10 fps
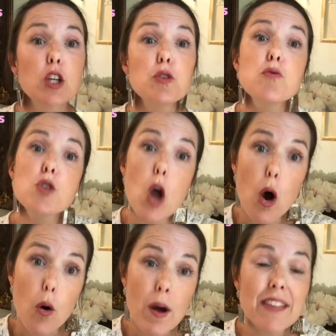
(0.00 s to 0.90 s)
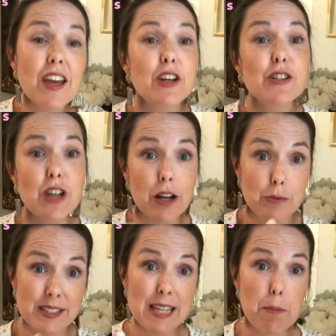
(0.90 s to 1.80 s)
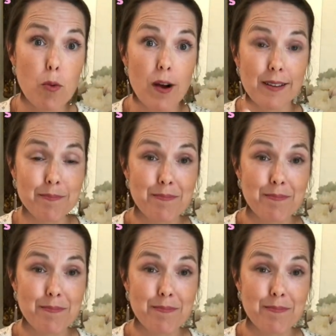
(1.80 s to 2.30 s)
you know that you're done with step 1.